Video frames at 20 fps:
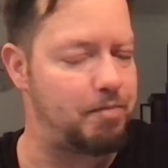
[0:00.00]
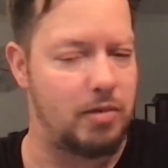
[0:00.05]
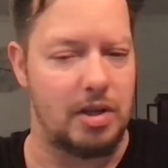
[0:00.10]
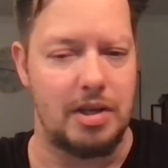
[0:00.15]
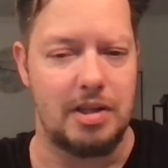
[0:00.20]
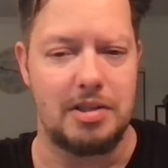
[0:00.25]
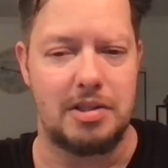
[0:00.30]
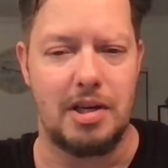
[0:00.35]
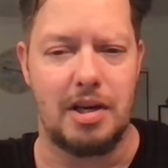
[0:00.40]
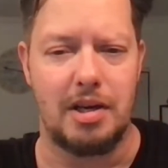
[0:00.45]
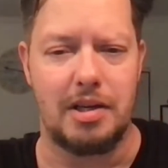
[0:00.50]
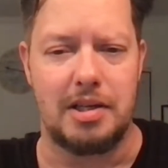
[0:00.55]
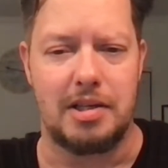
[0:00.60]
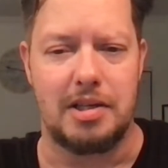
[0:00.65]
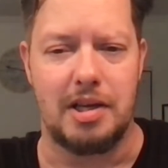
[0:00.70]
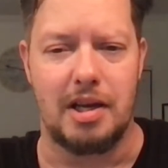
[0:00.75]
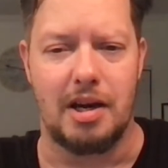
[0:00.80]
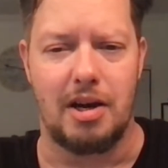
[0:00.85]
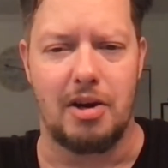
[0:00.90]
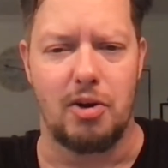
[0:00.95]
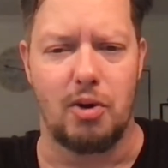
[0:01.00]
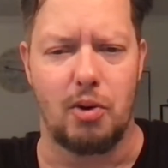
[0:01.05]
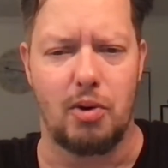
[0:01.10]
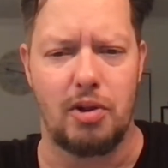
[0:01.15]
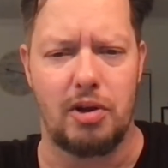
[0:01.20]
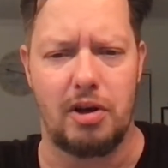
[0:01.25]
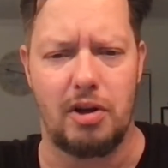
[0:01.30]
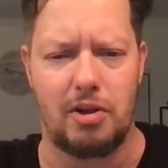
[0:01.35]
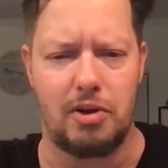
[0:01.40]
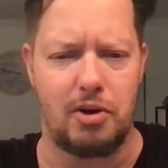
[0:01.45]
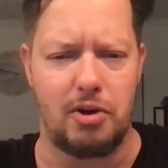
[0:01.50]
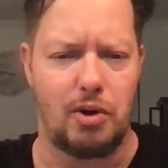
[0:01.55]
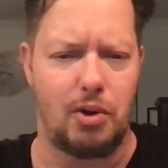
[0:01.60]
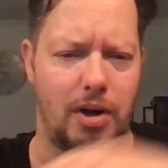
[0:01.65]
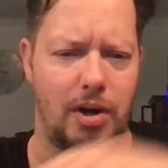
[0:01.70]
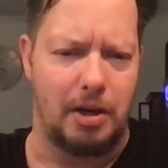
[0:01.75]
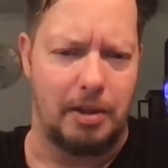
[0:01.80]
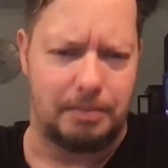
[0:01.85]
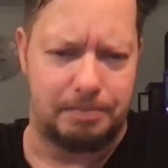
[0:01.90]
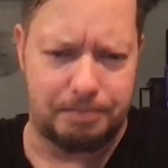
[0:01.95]
Kentucky taking on Northern
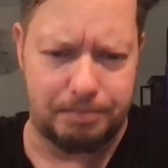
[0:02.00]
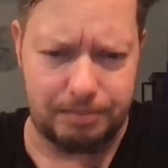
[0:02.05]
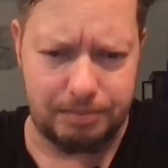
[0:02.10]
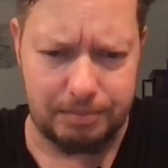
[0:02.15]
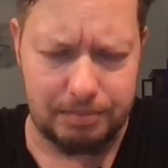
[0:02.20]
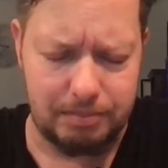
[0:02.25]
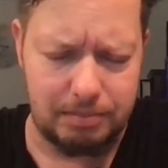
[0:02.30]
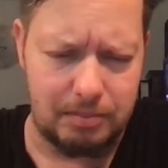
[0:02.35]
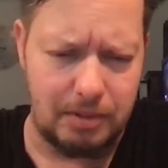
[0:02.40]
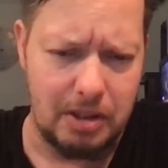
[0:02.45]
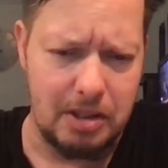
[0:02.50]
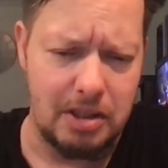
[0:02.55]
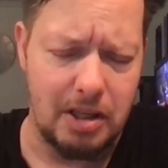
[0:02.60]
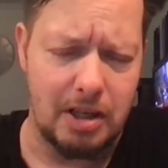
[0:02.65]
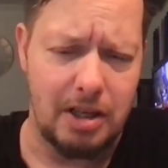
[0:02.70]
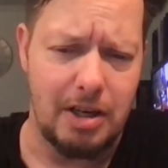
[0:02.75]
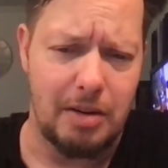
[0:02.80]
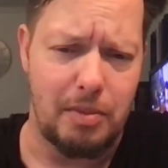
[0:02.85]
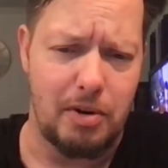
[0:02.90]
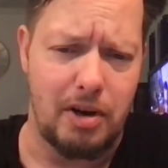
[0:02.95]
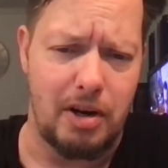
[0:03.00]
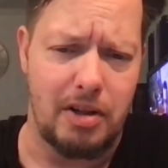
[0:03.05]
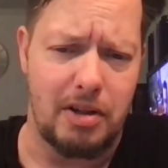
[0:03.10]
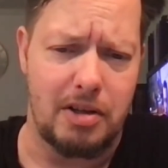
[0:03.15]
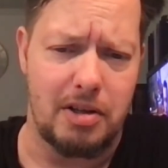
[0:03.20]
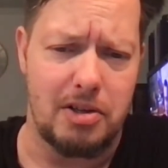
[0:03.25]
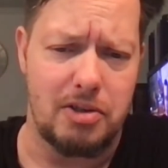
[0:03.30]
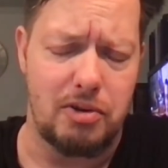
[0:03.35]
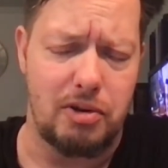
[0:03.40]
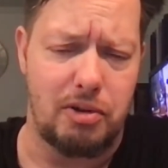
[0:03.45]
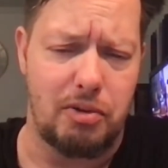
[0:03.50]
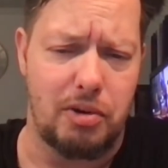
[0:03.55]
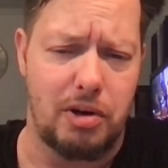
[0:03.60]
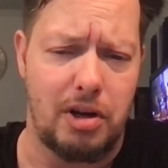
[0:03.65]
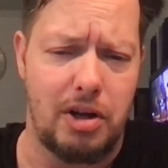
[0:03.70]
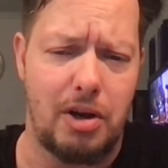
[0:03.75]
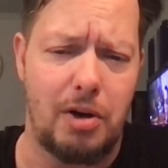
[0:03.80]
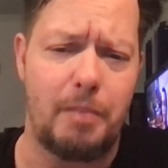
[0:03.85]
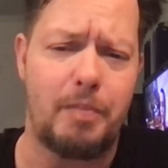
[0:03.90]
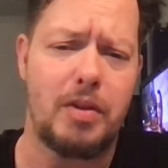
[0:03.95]
Illinois. Kentucky, number 8 in the country,
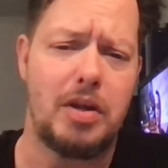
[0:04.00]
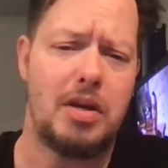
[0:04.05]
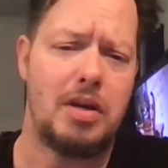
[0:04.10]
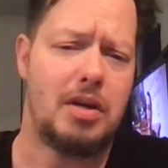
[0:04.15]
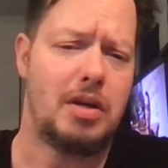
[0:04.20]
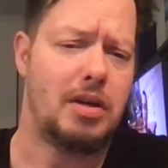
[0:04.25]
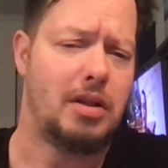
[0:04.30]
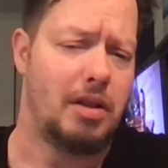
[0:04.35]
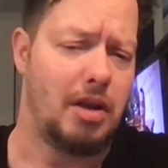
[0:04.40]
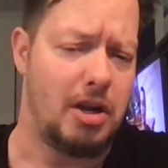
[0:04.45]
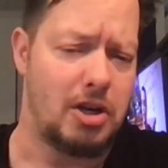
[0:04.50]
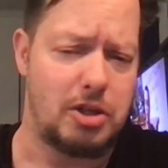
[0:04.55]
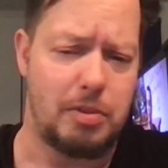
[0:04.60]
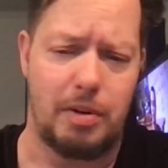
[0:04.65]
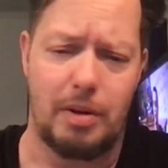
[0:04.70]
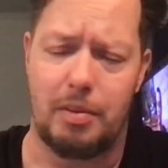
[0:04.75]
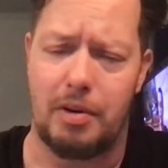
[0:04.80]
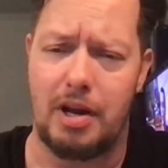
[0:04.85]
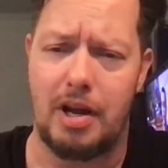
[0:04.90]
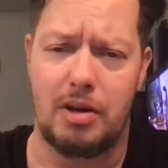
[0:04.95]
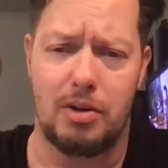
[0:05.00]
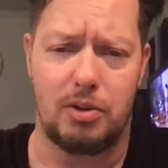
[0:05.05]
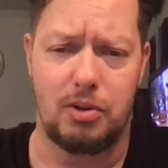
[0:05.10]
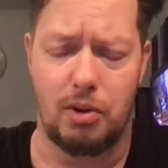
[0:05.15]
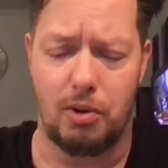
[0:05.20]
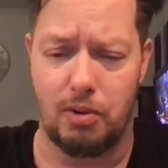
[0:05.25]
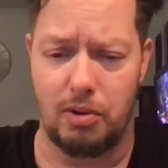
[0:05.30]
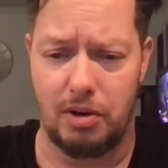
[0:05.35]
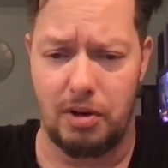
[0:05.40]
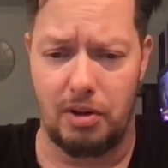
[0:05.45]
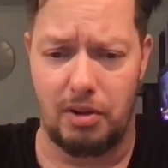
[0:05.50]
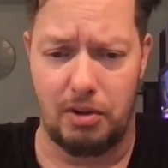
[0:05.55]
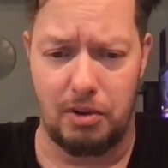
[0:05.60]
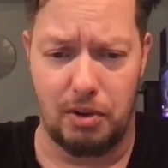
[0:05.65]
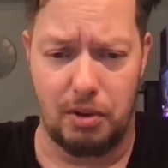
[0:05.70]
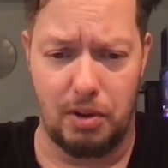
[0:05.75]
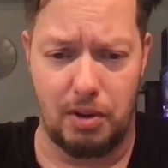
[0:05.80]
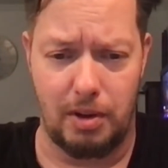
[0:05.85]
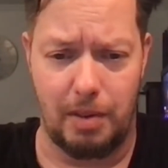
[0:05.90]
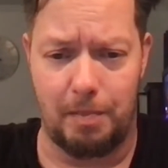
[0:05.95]
3-0. They should be able to handle Northern
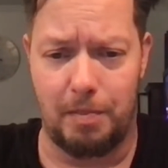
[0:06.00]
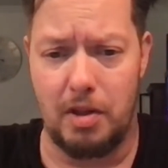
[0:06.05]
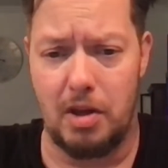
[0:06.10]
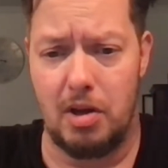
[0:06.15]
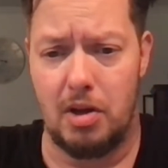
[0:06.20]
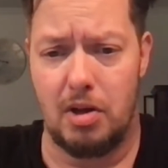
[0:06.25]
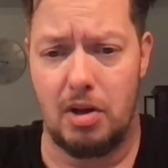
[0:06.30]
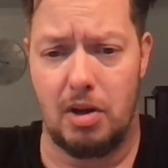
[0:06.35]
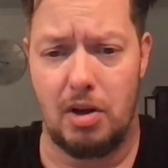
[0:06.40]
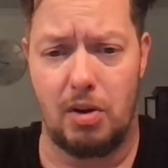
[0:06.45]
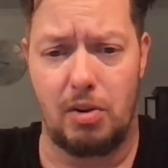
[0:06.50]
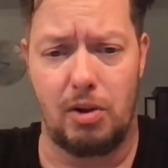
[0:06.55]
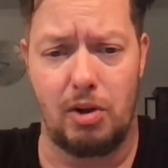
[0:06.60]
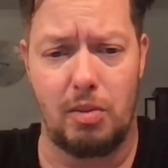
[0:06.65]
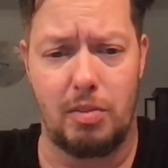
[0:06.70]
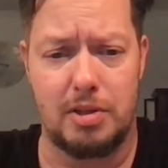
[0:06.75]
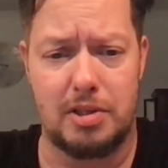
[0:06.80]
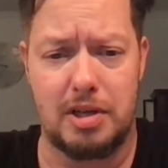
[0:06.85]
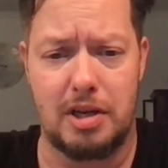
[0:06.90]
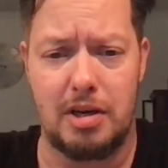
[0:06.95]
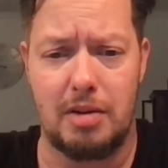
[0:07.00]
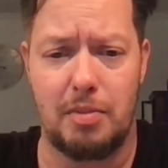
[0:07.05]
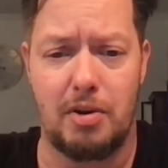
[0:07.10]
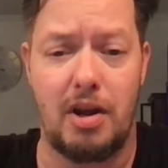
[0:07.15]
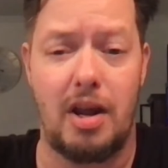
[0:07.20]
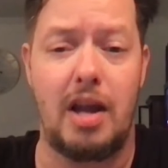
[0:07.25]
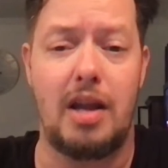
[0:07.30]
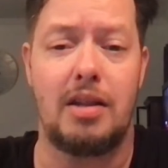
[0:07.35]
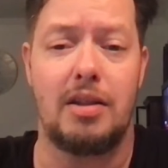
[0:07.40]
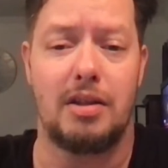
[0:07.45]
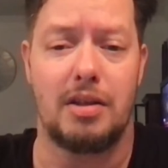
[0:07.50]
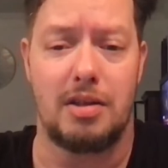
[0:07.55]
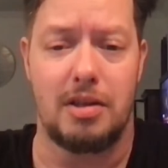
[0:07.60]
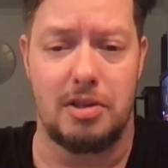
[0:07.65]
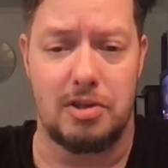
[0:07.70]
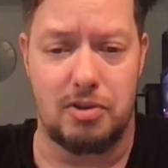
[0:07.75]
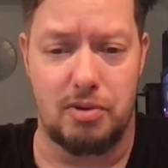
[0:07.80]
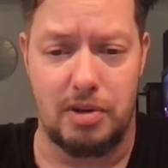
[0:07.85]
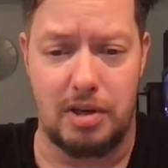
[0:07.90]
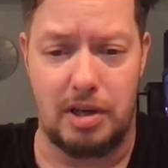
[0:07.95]
Illinois. Oklahoma State, number 8 in the
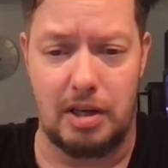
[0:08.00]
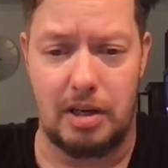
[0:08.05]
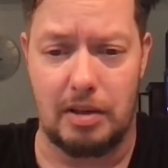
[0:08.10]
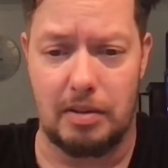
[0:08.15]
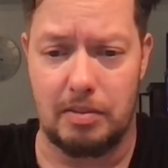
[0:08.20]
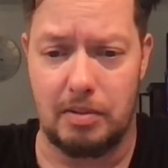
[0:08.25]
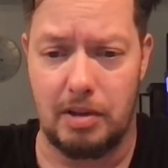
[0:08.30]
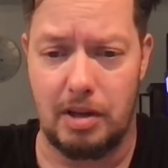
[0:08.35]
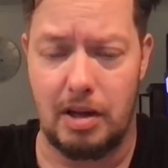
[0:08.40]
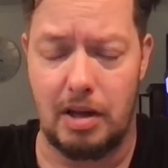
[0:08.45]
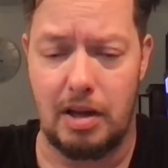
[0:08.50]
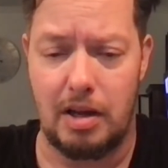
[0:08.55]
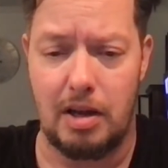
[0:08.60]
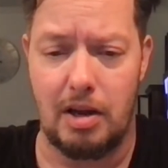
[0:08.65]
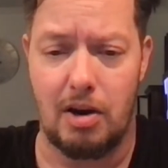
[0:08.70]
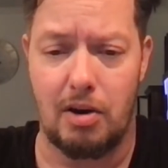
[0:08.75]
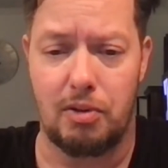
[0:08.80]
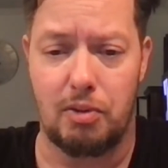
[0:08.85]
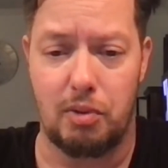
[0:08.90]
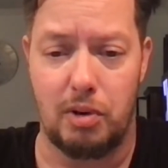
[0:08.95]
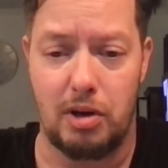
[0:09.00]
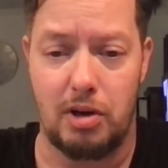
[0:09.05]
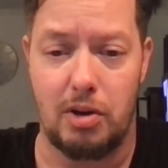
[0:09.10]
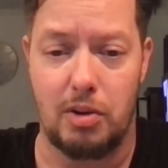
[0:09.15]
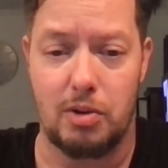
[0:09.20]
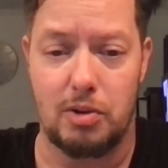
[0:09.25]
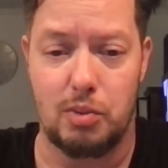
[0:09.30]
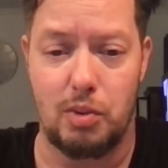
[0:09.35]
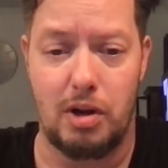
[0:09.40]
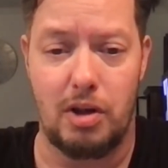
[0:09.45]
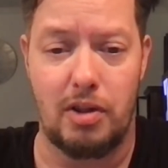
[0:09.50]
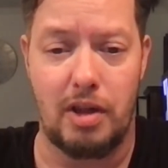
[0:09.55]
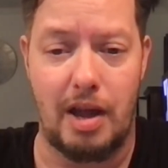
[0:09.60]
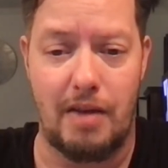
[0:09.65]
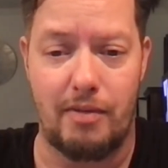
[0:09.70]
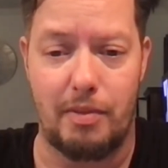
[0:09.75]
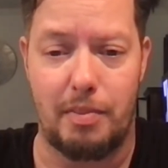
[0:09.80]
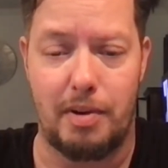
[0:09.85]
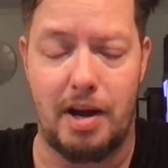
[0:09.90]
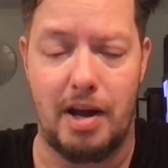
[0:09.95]
country. They are 3-0 as well. They
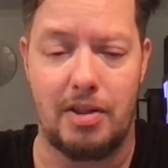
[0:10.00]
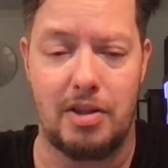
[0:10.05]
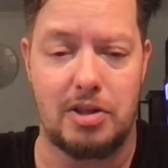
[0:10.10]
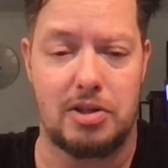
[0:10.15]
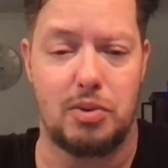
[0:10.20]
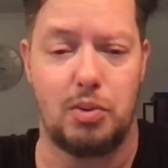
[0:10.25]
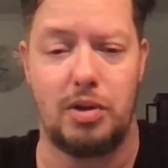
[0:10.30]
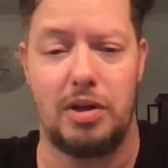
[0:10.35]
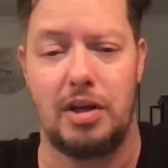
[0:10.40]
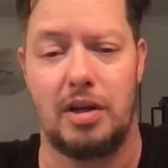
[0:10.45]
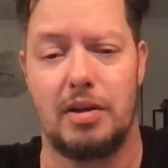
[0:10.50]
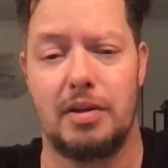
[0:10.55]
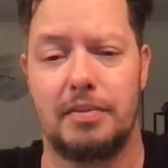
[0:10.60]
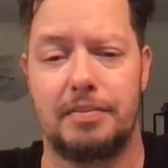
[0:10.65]
have a bye this week.